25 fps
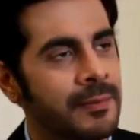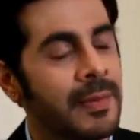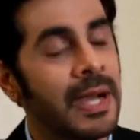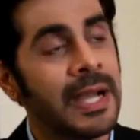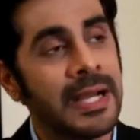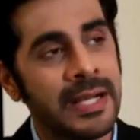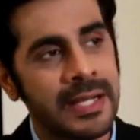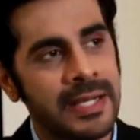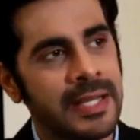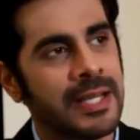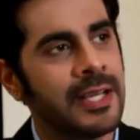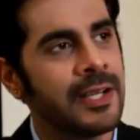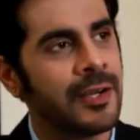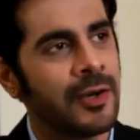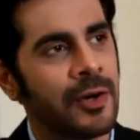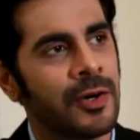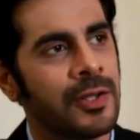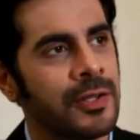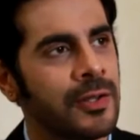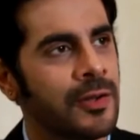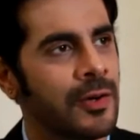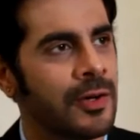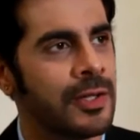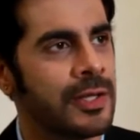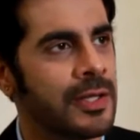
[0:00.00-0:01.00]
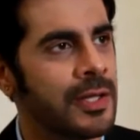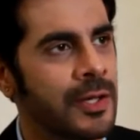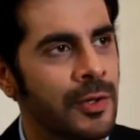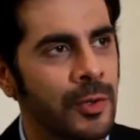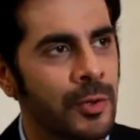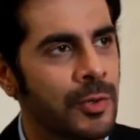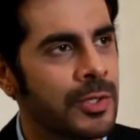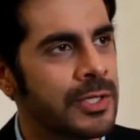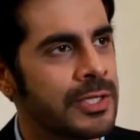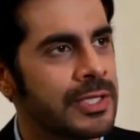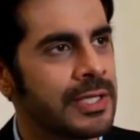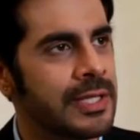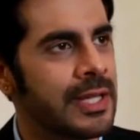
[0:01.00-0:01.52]
my take on, on the
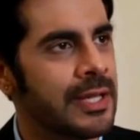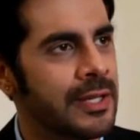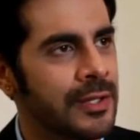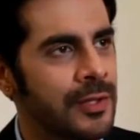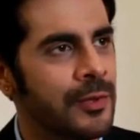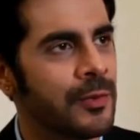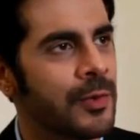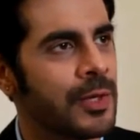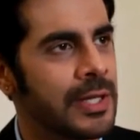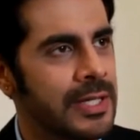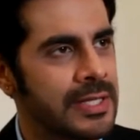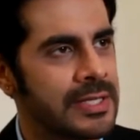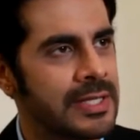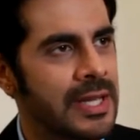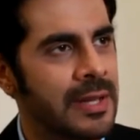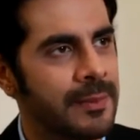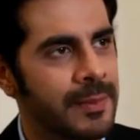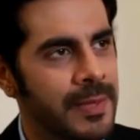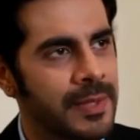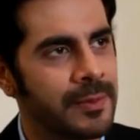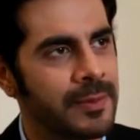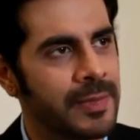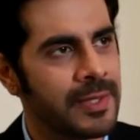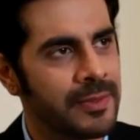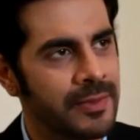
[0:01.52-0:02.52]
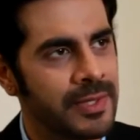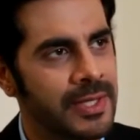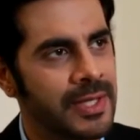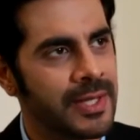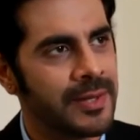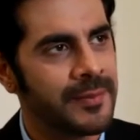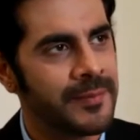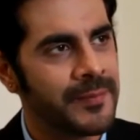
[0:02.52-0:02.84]
whole scenario, what has happened. Why you